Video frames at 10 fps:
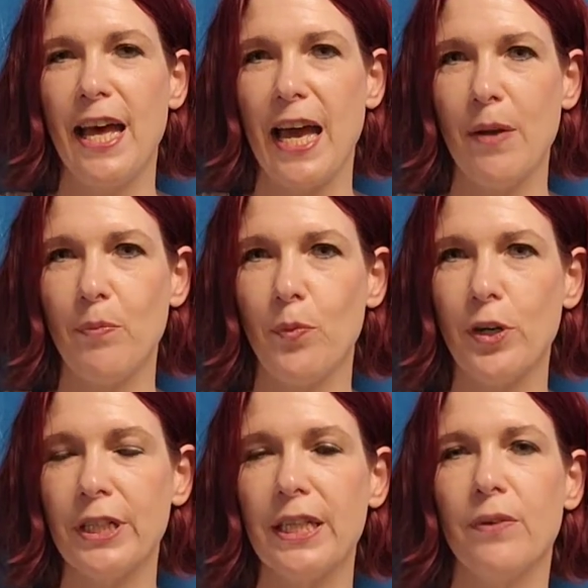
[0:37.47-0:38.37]
I'm
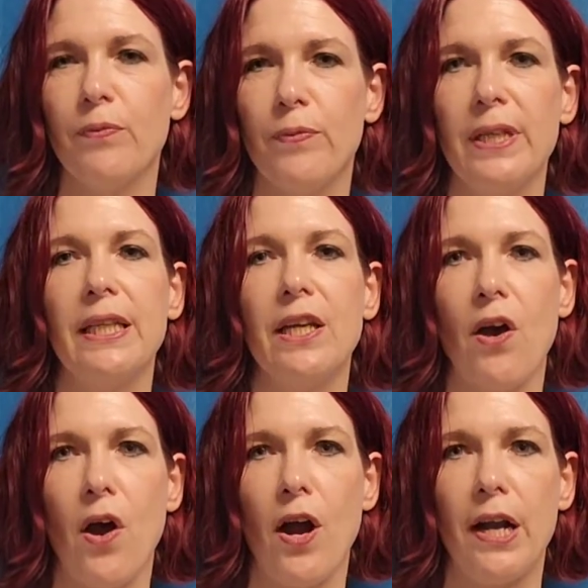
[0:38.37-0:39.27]
working really
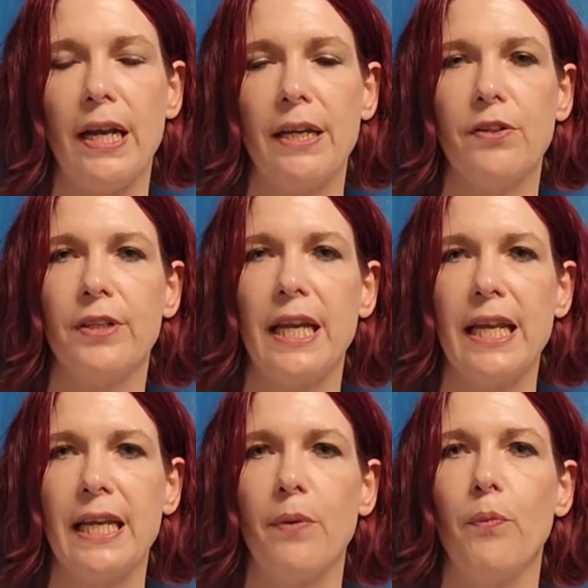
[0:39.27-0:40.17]
hard on
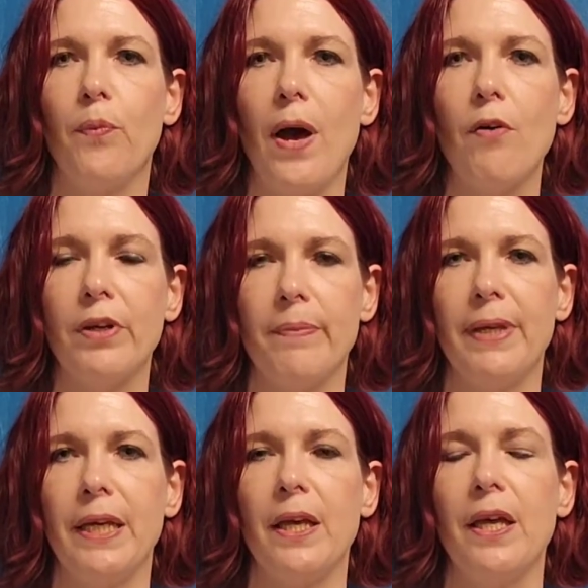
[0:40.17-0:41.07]
creating a
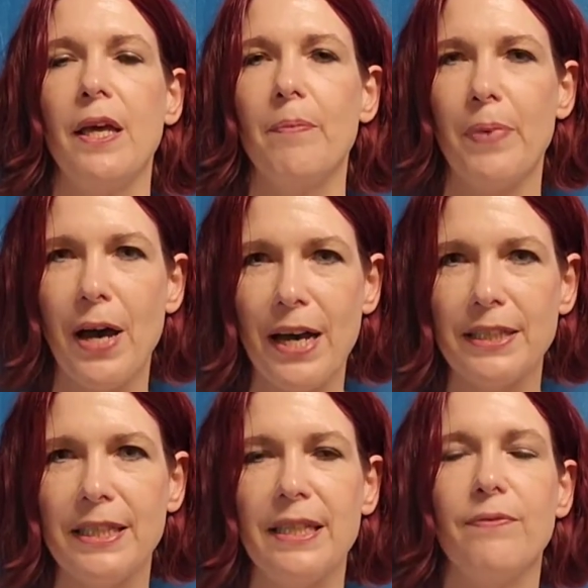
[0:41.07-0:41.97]
welcoming,
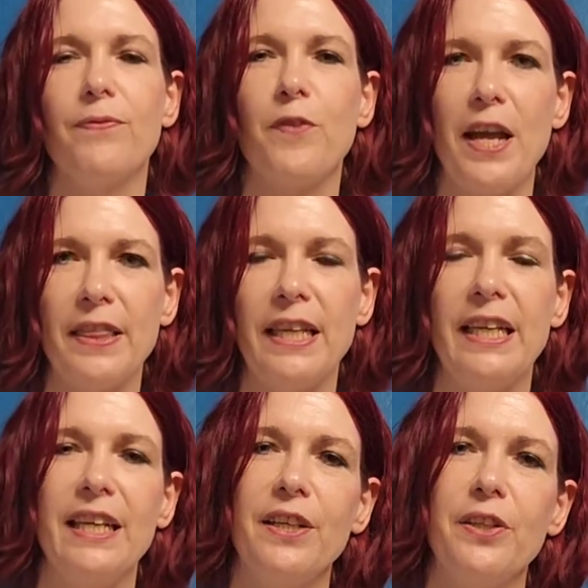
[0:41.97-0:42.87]
positive,
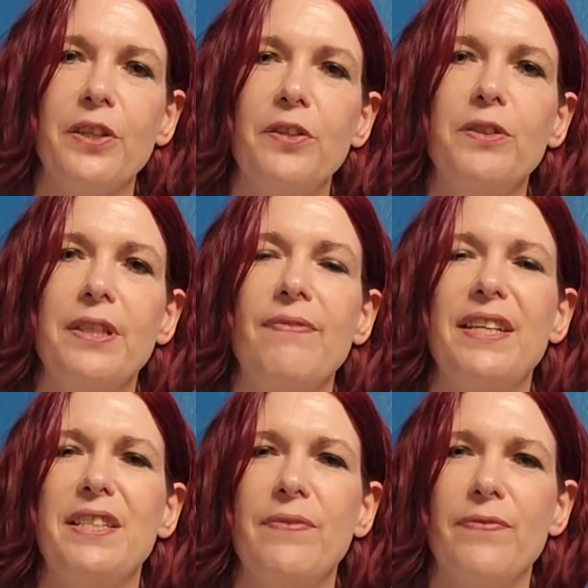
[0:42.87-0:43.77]
friendly, inclusive,
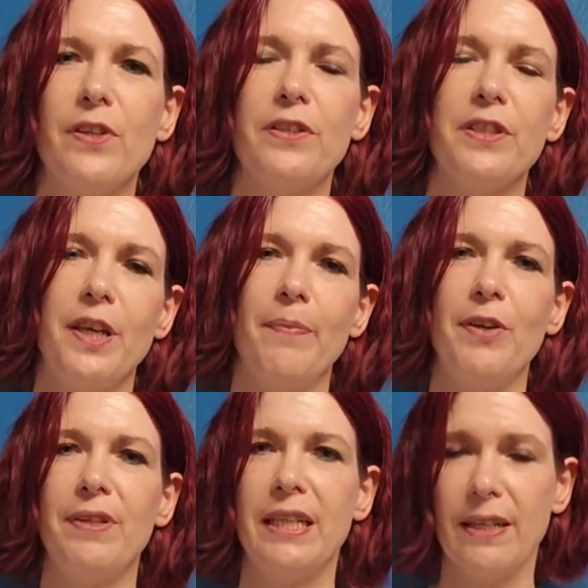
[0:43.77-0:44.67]
and diverse
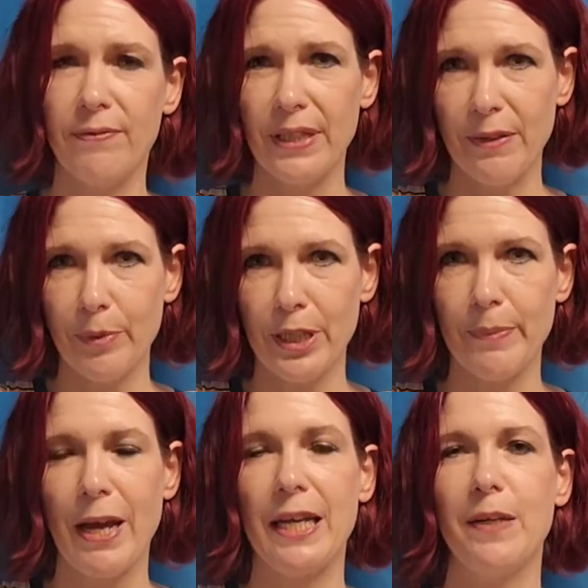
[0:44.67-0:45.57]
community of
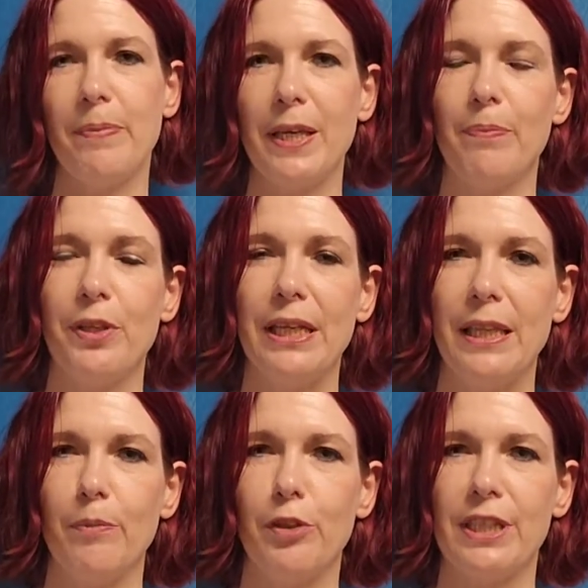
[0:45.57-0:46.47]
liberty-minded people and
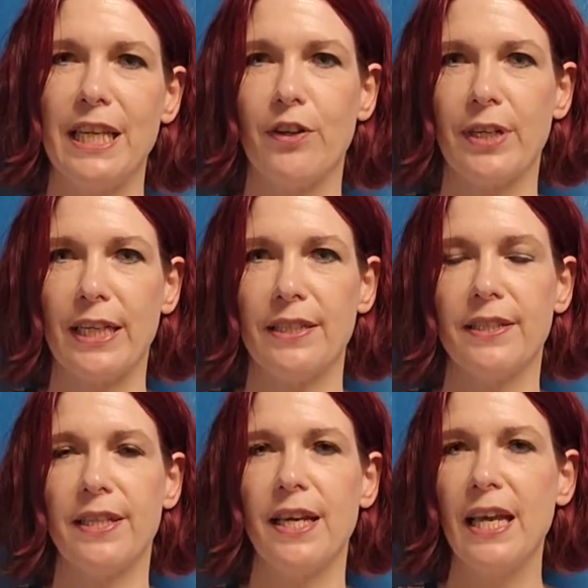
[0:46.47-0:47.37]

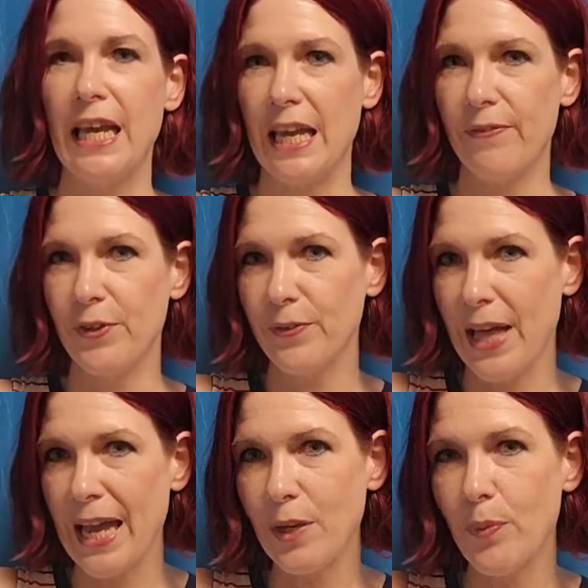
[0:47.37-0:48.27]
libertarians. If you
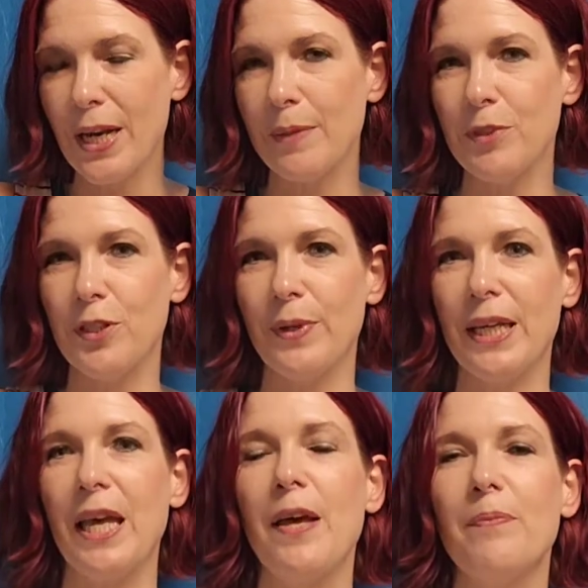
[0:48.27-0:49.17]
like what I'm
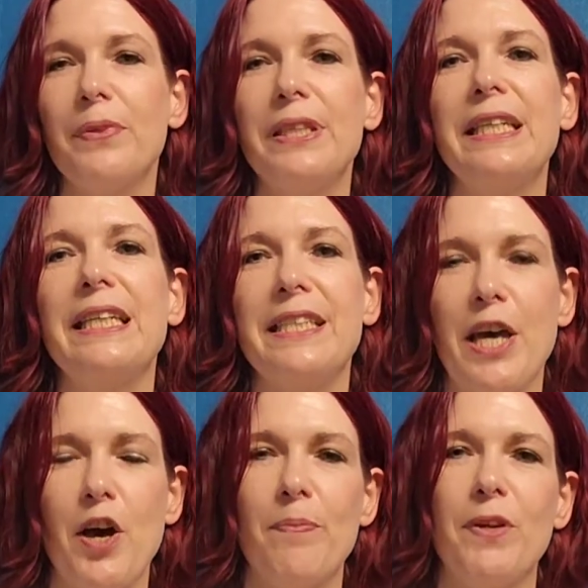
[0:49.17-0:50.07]
doing, please
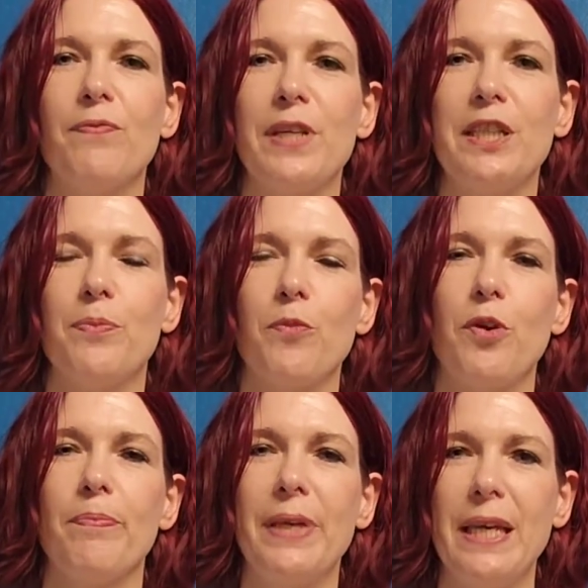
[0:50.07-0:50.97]
help me reach
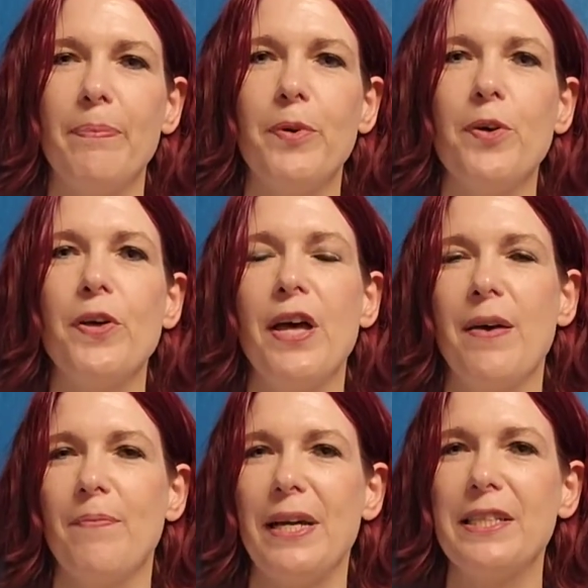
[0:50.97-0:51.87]
more people
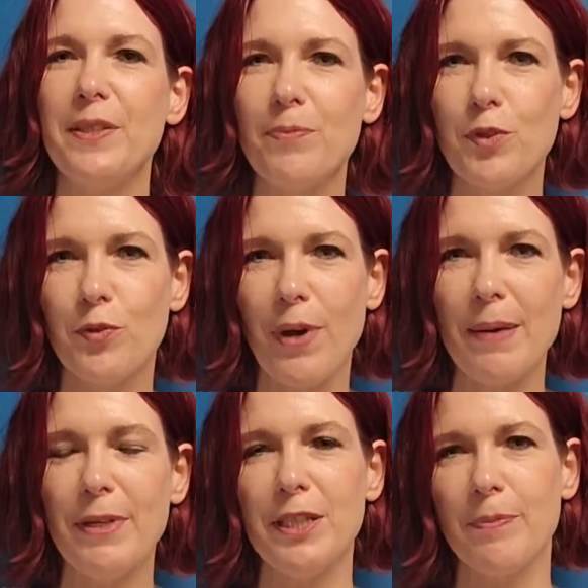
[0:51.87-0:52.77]
by
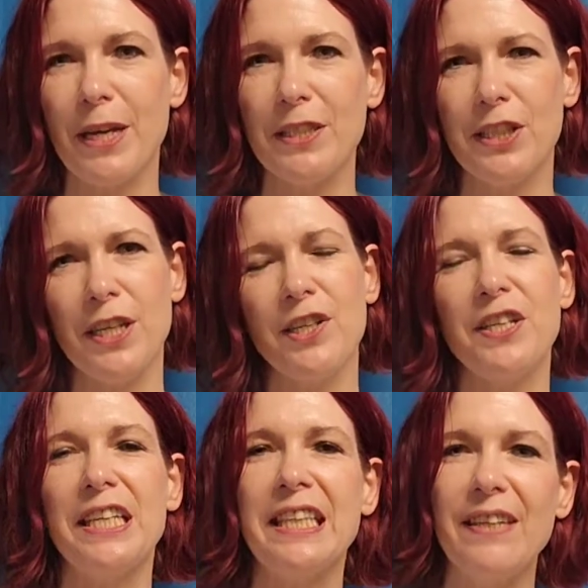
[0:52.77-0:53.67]
subscribing to my
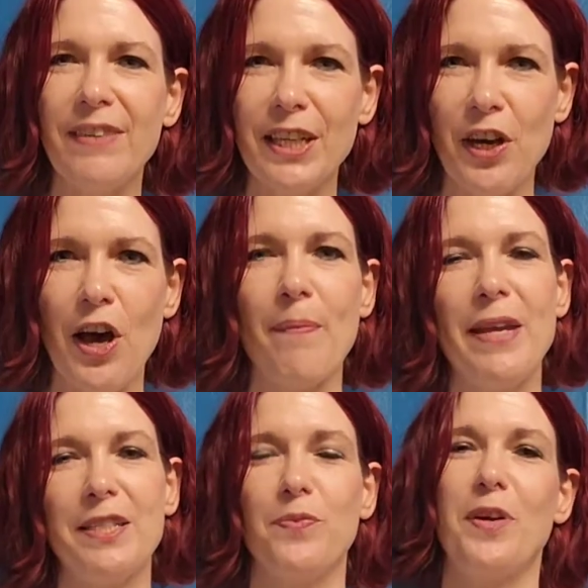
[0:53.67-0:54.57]
channel and leaving
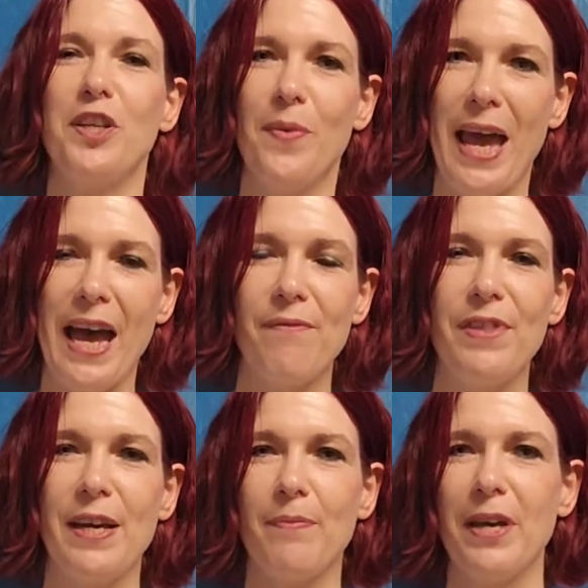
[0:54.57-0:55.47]
comments when you have
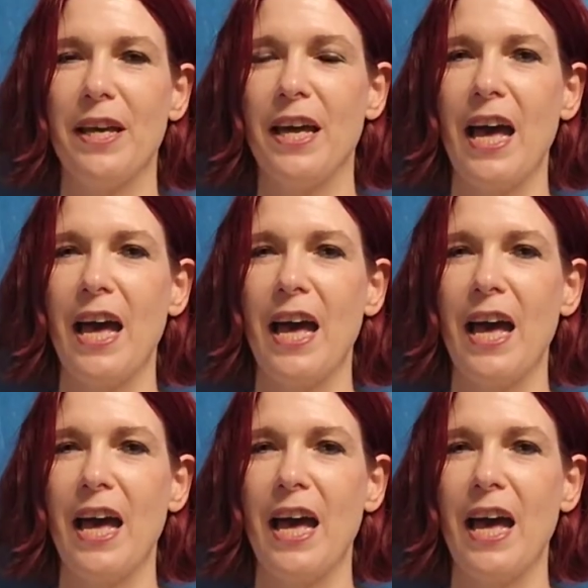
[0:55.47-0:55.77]
them.